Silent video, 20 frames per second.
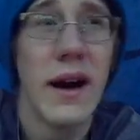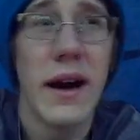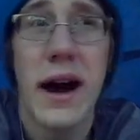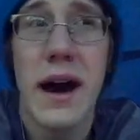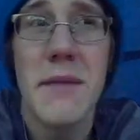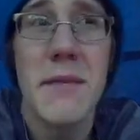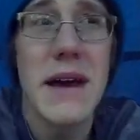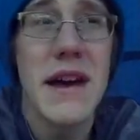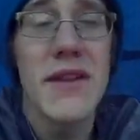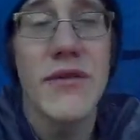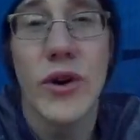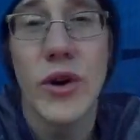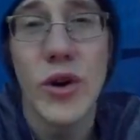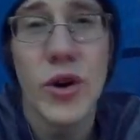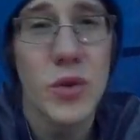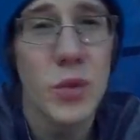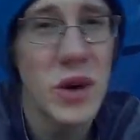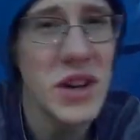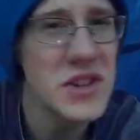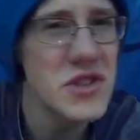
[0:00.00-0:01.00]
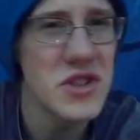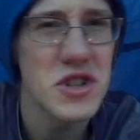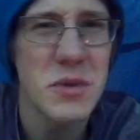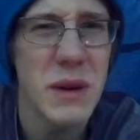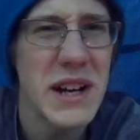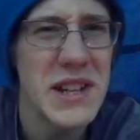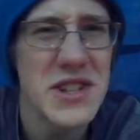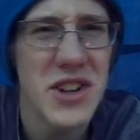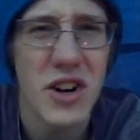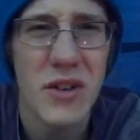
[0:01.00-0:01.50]
I may have heard once or
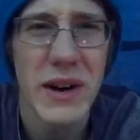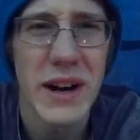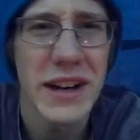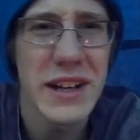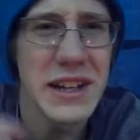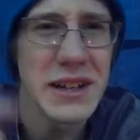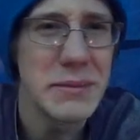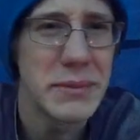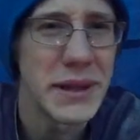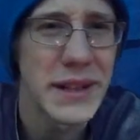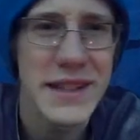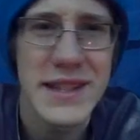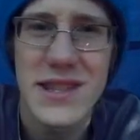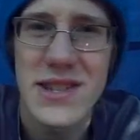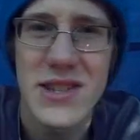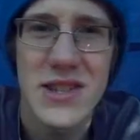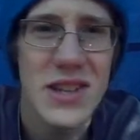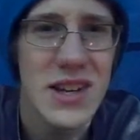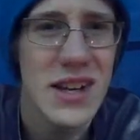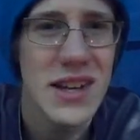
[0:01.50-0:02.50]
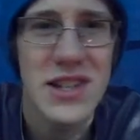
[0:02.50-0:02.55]
twice already, but it's